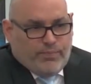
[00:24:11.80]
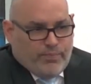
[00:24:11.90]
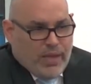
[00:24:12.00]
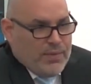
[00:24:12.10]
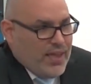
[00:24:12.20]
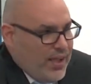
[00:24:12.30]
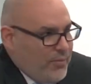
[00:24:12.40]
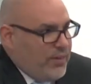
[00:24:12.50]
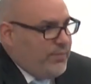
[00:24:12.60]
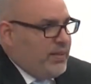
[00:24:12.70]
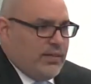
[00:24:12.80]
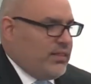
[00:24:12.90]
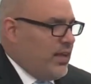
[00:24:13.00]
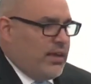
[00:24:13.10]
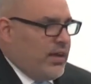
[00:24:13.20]
maybe I would have been to
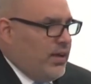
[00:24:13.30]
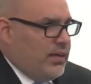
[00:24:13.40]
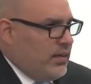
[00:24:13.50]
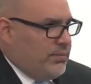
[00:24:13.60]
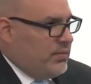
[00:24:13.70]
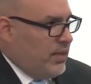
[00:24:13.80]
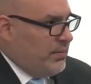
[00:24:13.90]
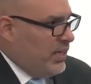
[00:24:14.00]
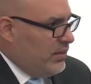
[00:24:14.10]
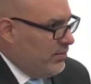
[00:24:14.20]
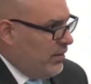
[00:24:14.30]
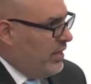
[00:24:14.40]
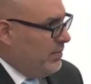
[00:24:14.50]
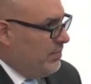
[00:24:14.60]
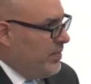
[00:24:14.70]
thank God, I'm, I'm not
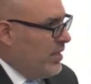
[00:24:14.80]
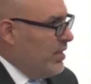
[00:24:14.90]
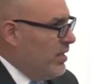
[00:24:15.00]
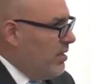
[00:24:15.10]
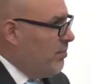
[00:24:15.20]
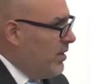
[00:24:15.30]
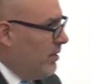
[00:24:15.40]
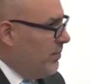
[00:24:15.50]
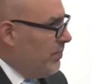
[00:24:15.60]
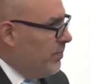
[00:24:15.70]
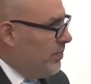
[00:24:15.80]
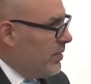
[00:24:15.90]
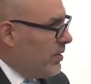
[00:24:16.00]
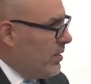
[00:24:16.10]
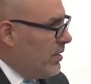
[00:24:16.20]
right, but
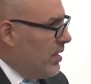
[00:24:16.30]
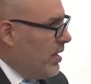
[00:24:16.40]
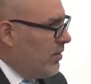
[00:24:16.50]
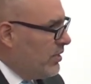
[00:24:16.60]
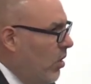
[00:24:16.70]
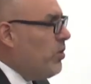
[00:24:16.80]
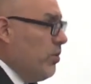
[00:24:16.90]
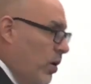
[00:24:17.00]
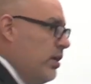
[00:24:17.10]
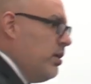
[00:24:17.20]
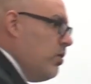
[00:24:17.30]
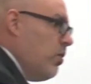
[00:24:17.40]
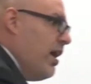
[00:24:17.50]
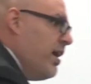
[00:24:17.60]
I would say, "Oh, you want to know who I